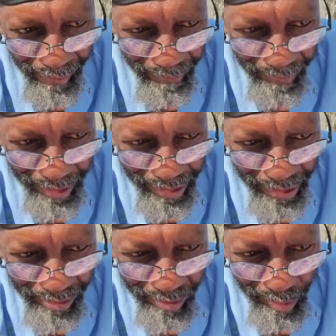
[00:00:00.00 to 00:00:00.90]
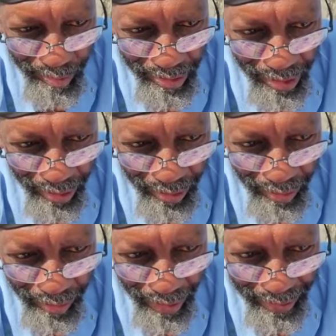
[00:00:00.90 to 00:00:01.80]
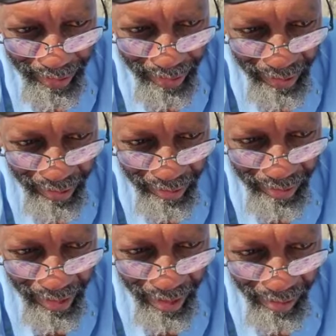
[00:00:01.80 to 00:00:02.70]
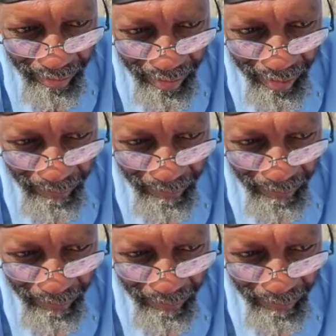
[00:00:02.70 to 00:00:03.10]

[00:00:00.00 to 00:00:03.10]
Flesh has grown dull at the ears now.